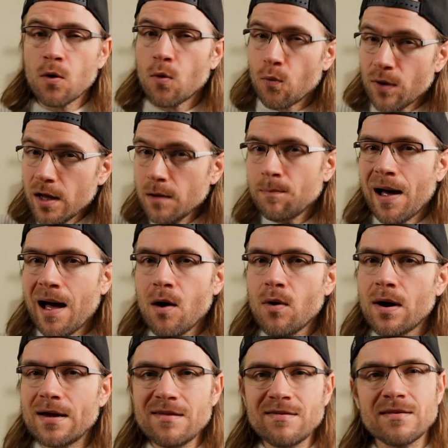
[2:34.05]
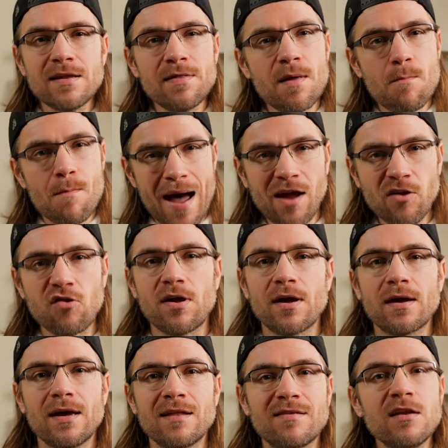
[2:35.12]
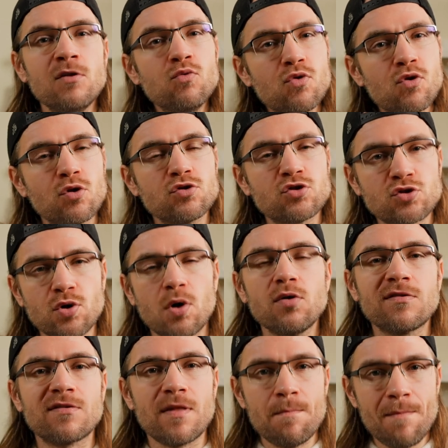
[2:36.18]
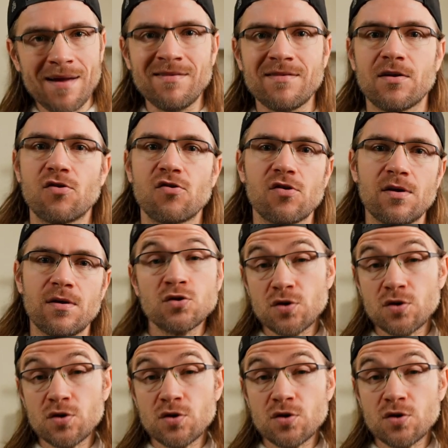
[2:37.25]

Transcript: Real power isn't in the magic, it's in who controls the message.